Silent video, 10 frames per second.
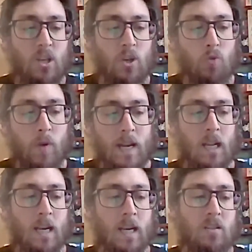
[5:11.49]
the green
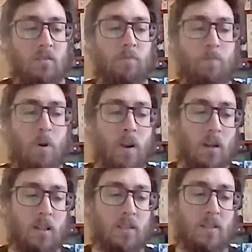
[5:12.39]
light of
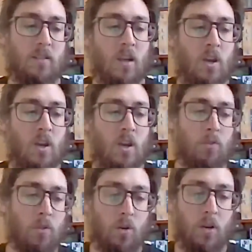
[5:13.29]
Borealis through
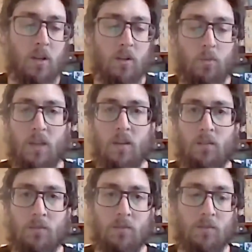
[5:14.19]
the toilet window.